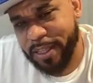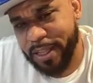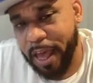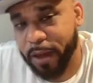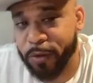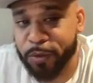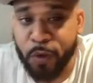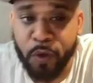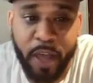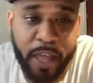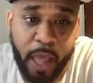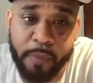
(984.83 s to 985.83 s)
I don't know.
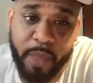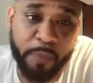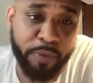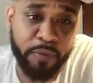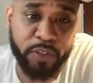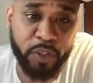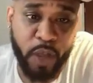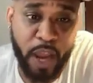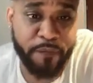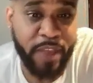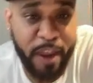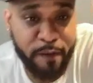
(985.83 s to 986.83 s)
Like I'm not giving it know
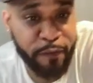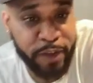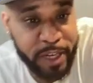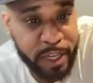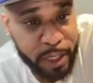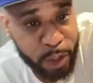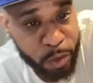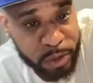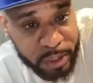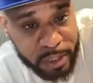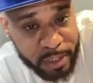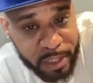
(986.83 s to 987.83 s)
if every nigga. I'm
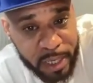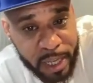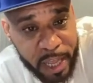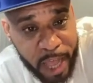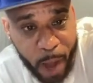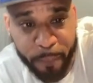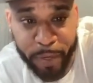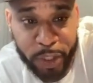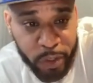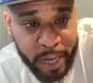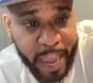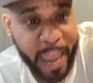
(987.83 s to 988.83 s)
trying to, pretty
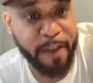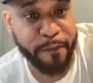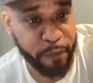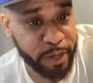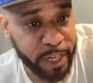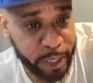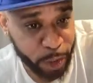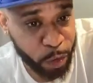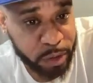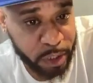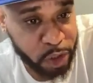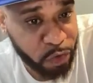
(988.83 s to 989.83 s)
sure every nigga
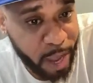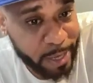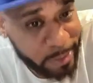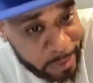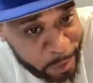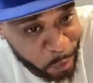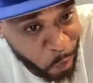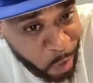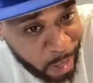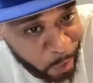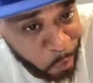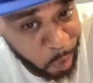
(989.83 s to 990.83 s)
used to try lean or how?